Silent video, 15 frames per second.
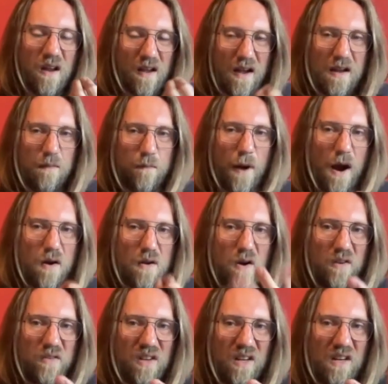And
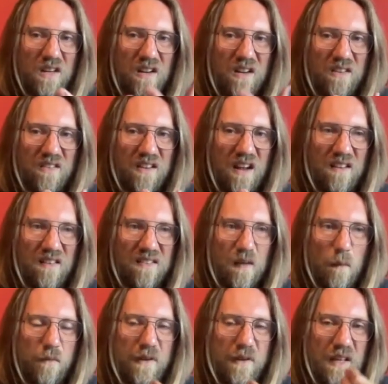paradoxically, is that
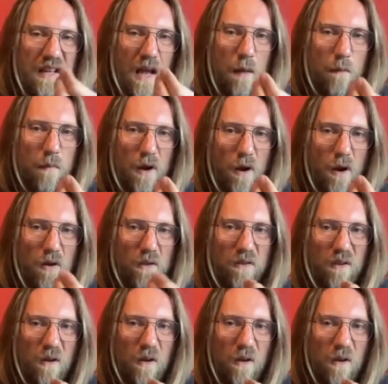something can be heard,